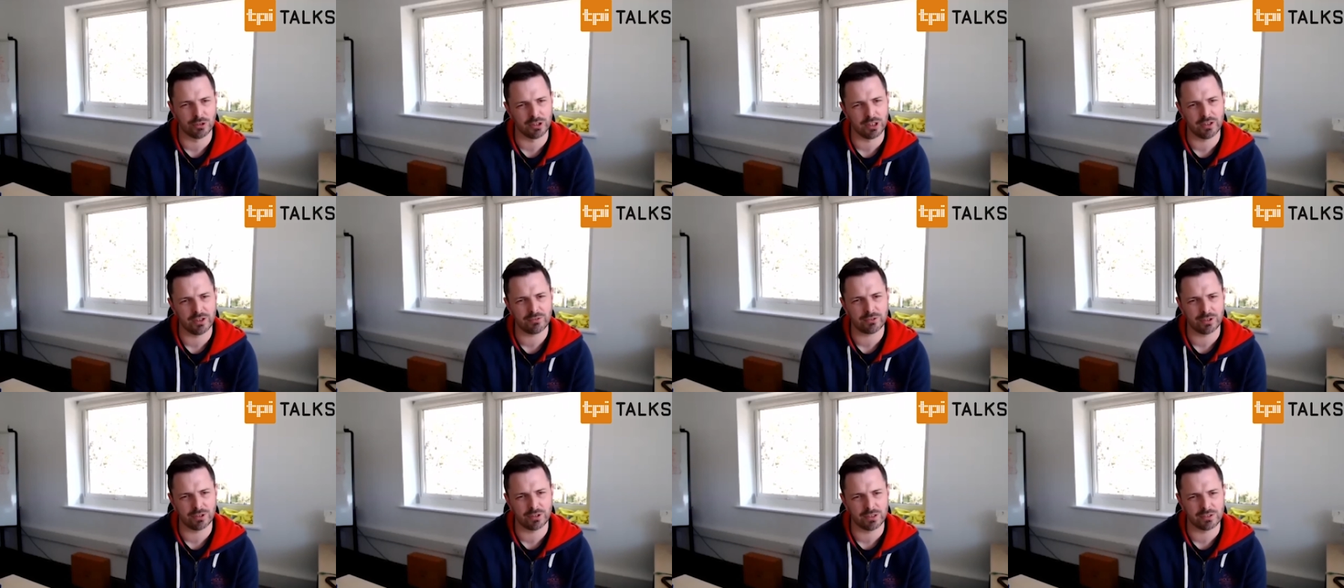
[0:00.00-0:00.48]
or
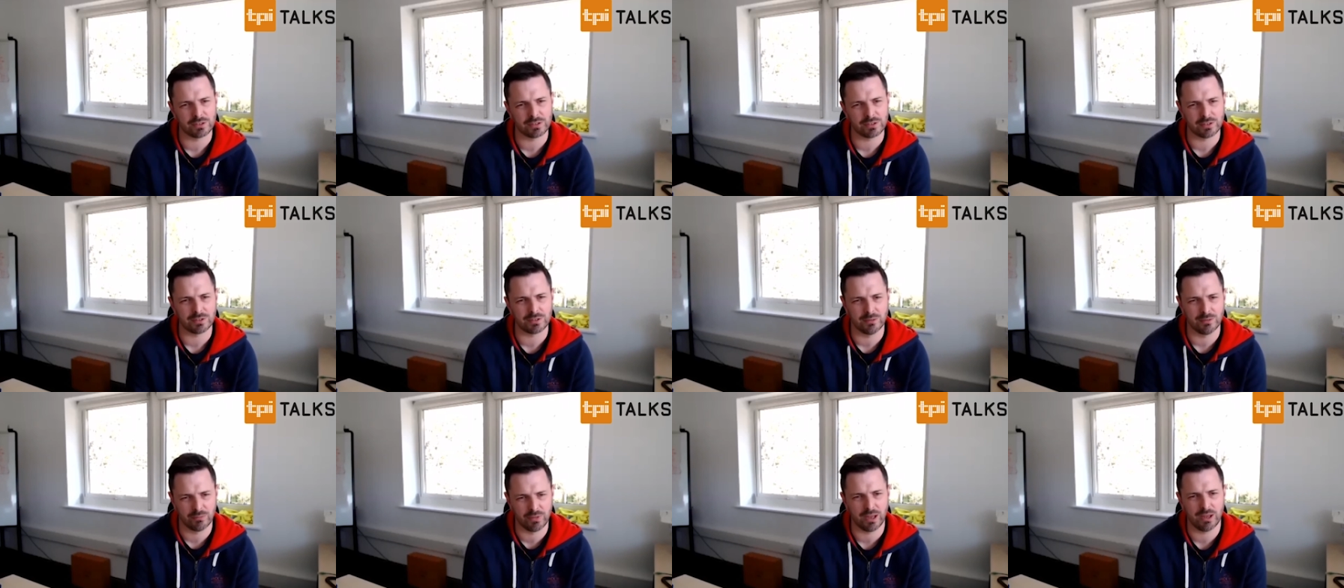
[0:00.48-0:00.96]
left-right
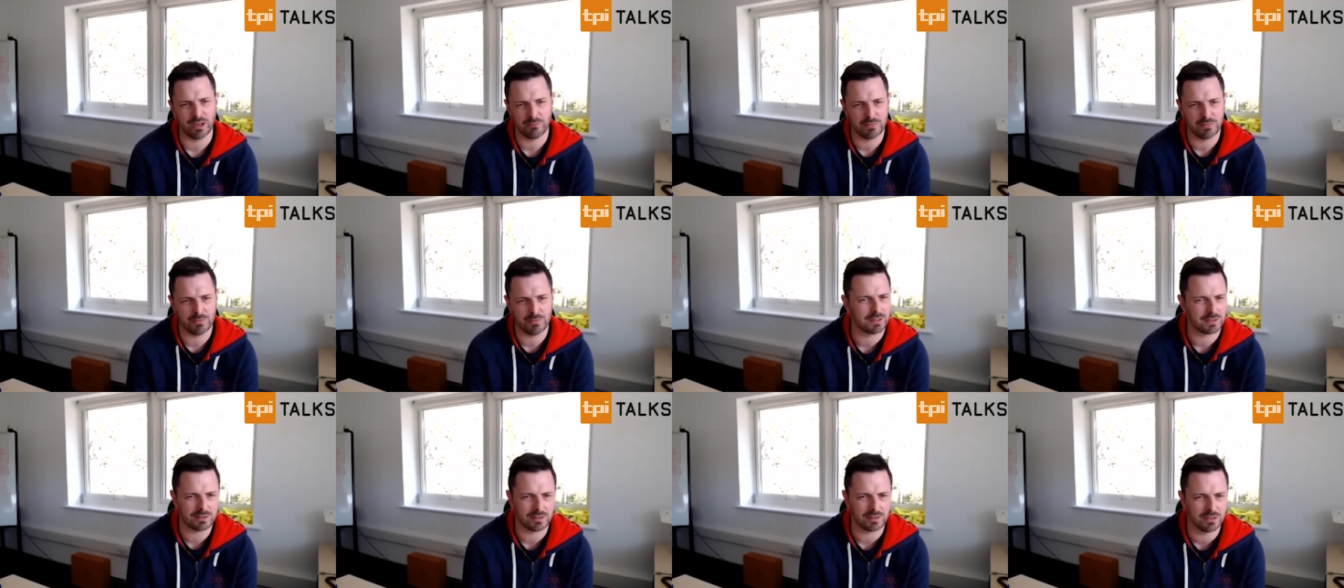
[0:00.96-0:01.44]
system, they're
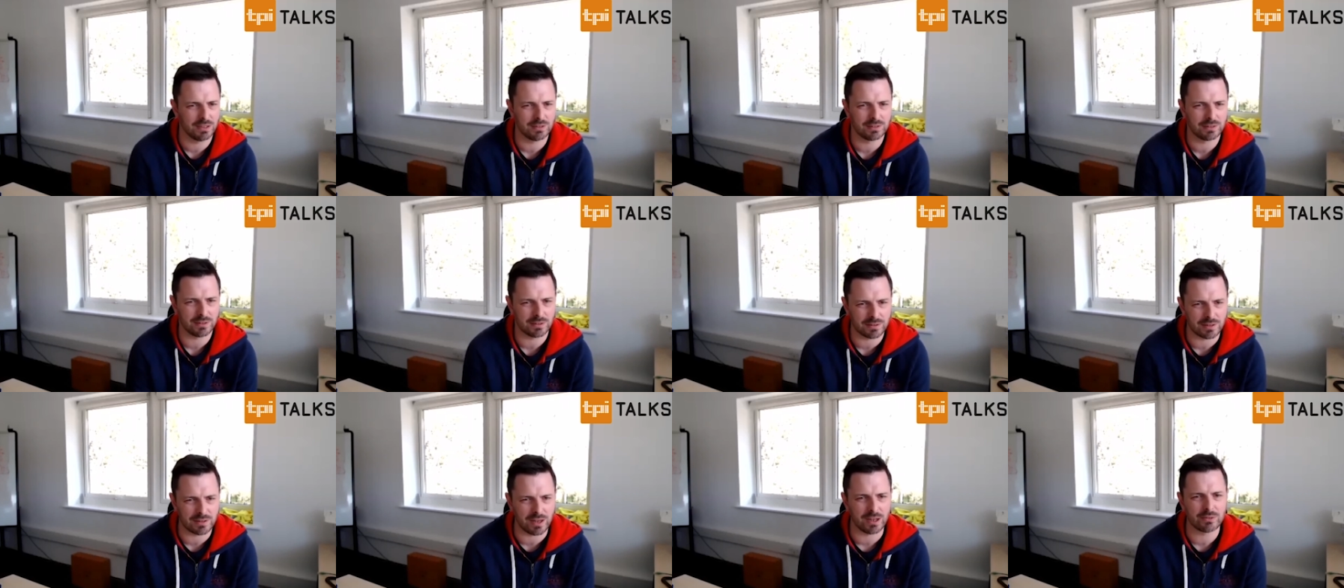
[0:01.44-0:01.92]
mixing
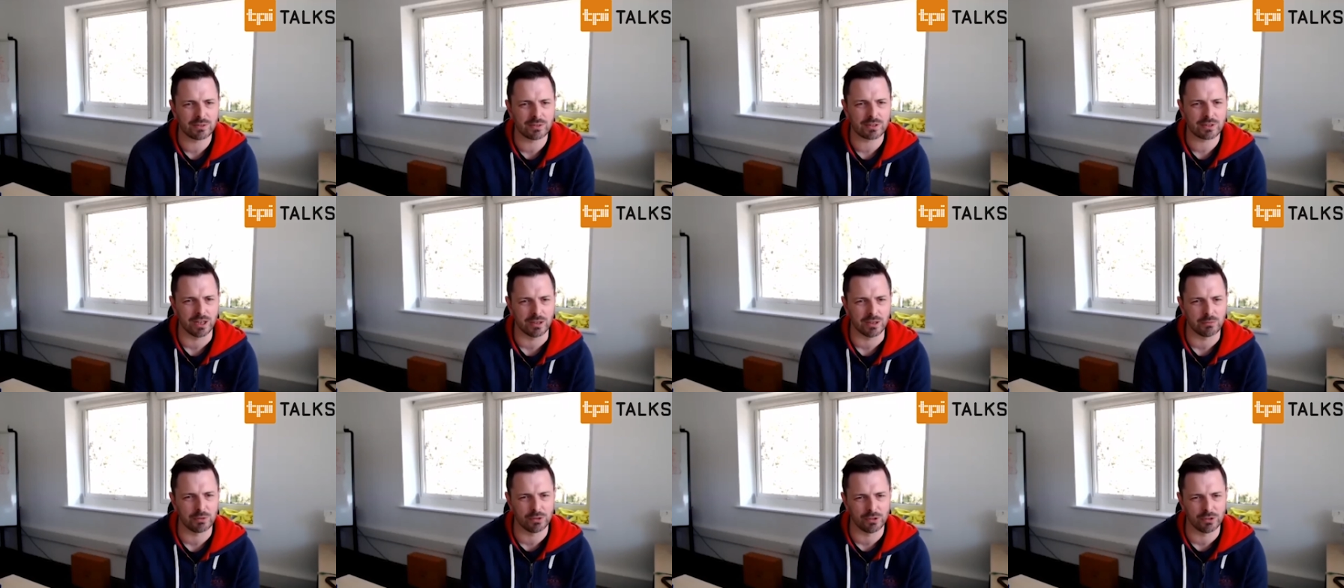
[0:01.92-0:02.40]
into
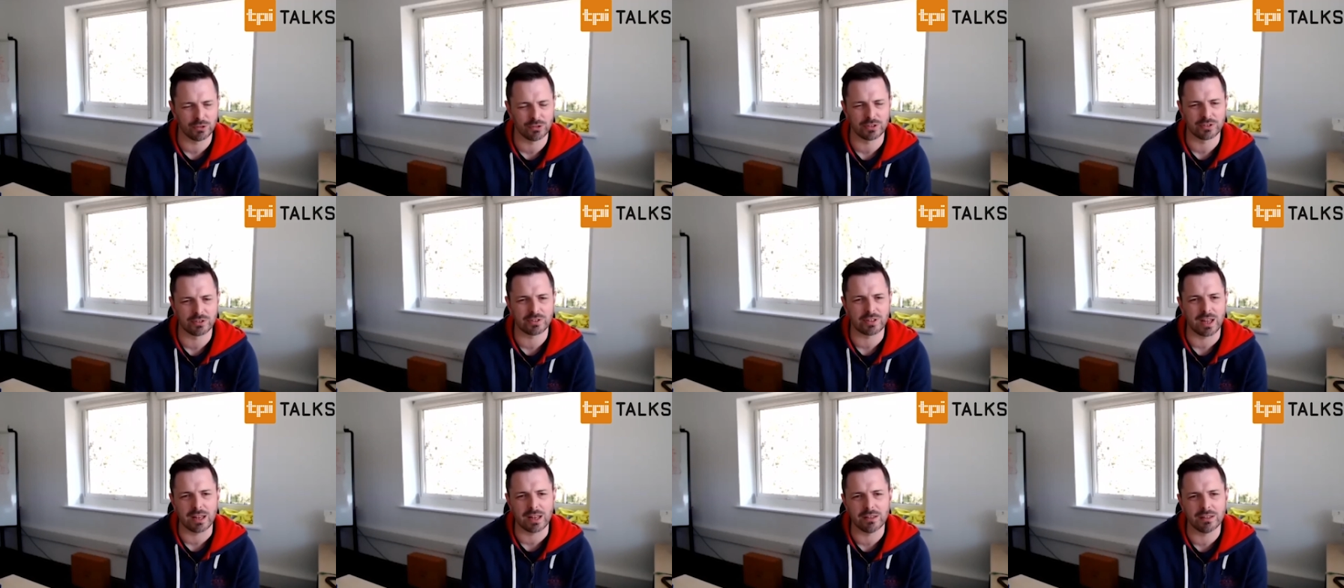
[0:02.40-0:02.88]
soundscape and
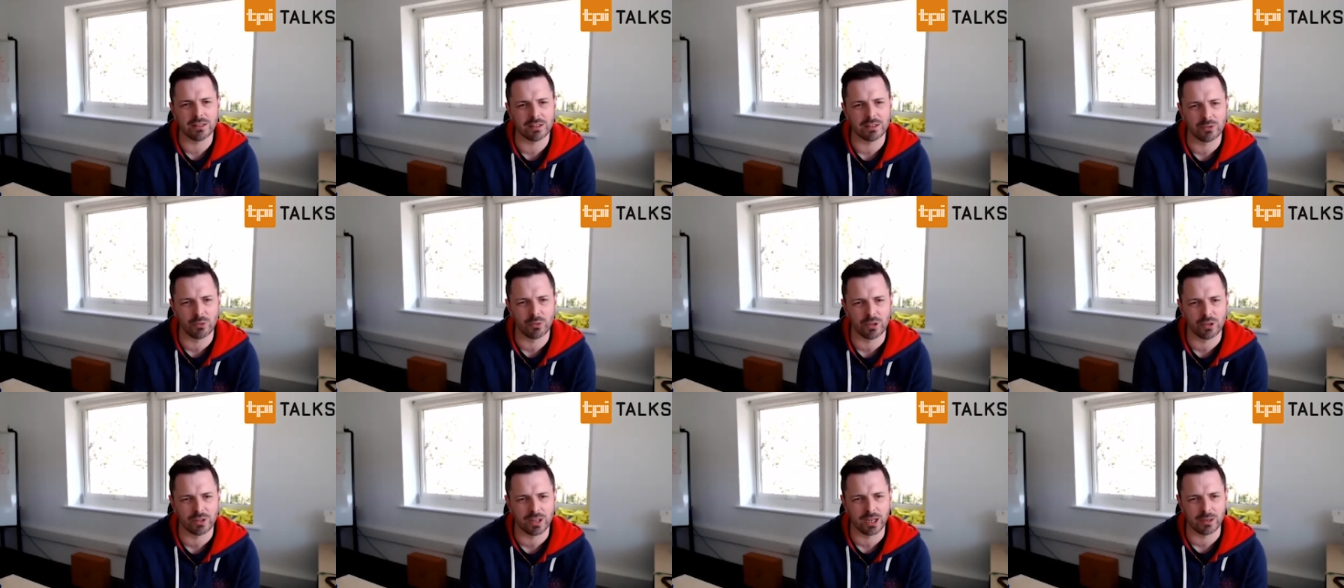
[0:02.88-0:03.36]

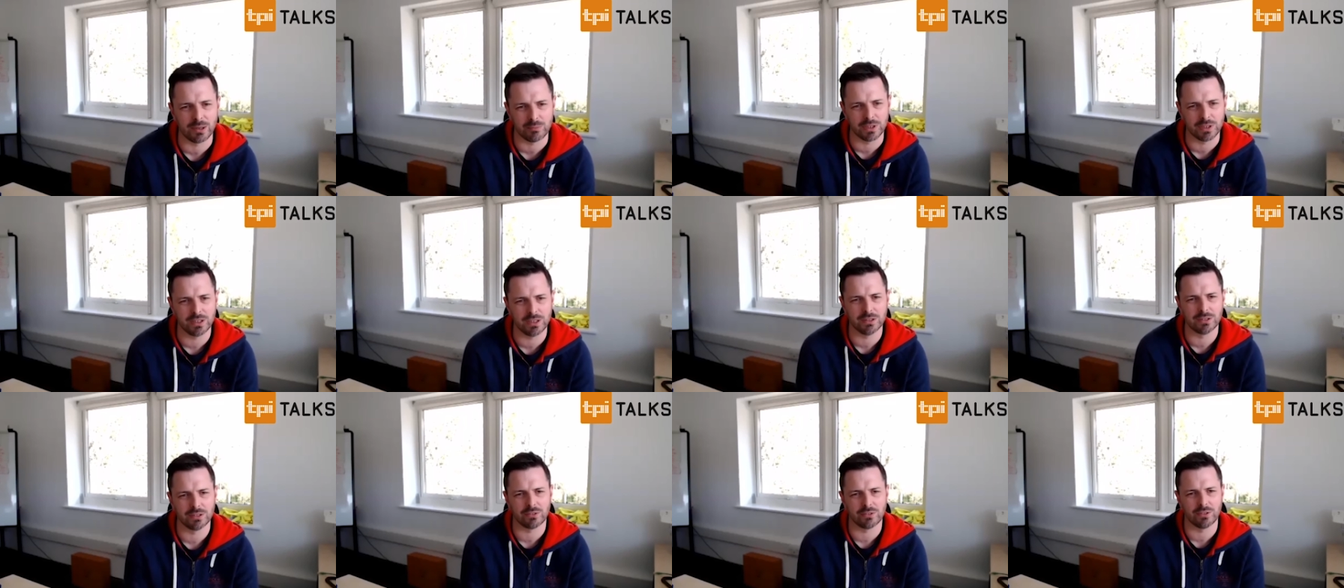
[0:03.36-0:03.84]
understanding what that
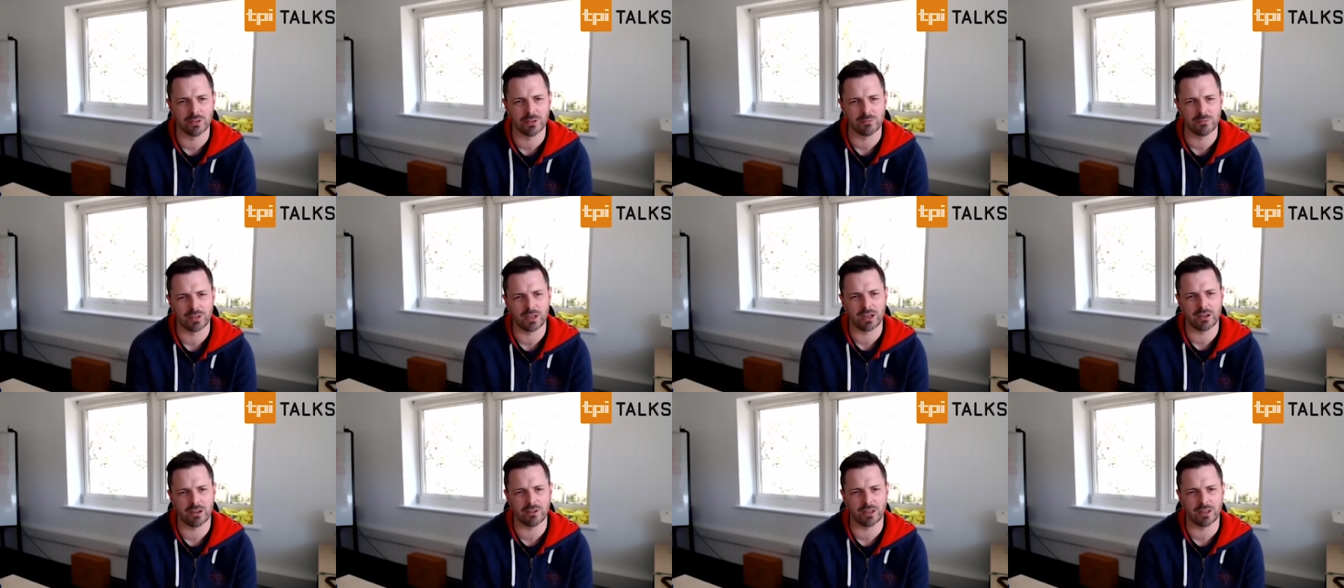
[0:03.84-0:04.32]
means for
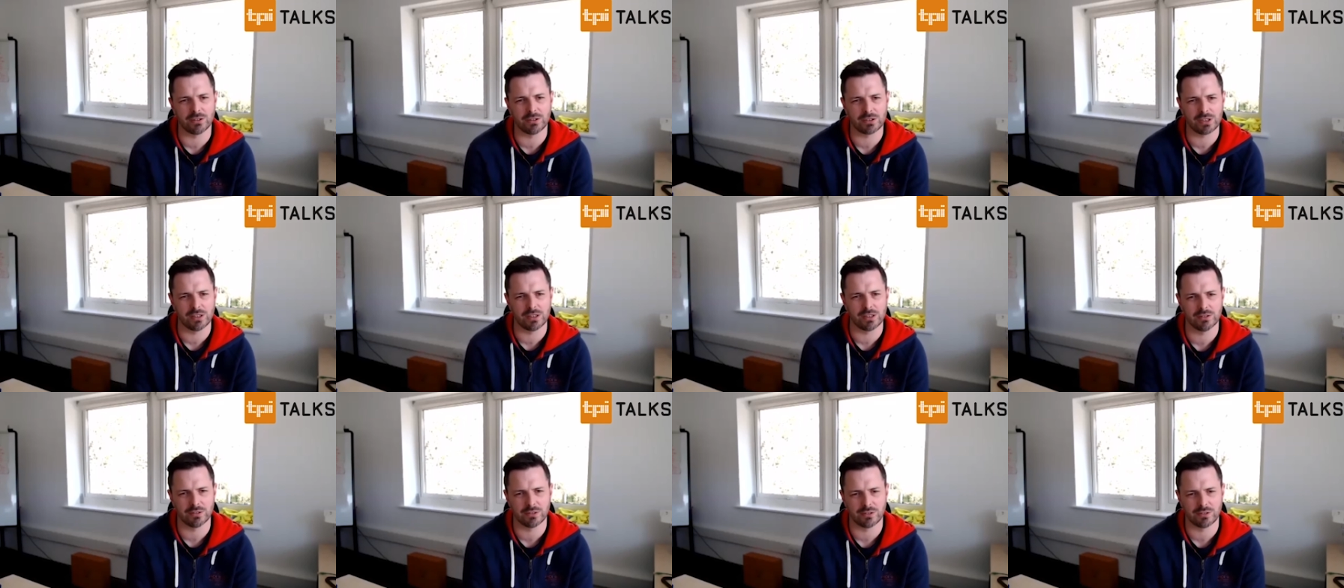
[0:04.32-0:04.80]
them and how that
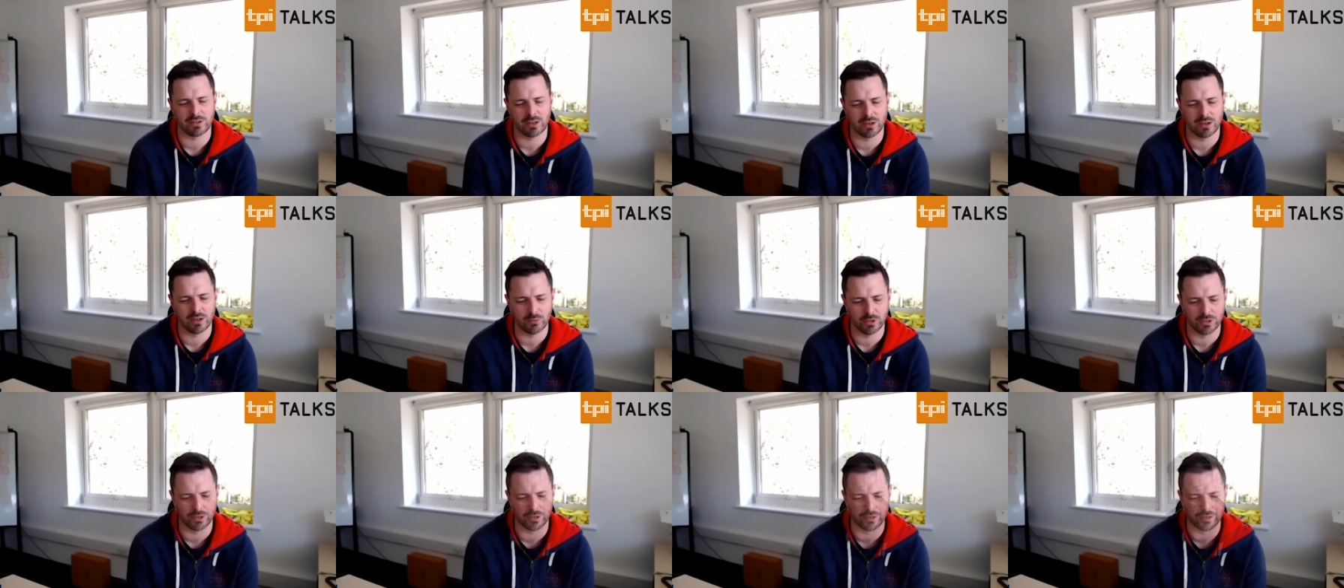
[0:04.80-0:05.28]
changes
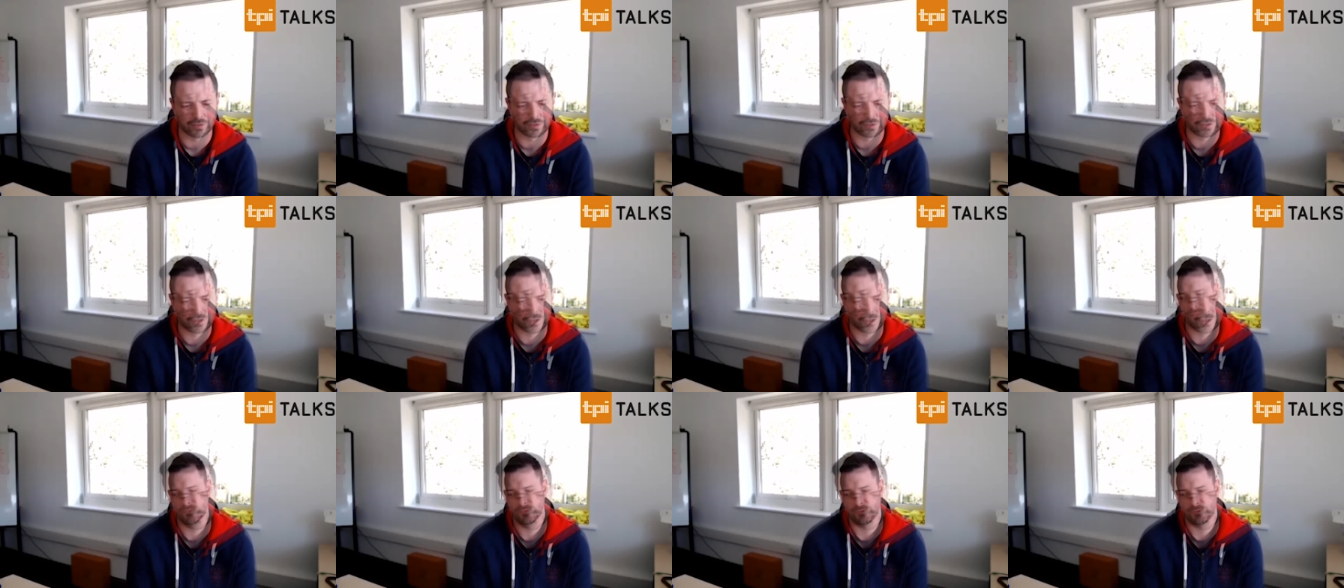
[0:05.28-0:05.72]
their world.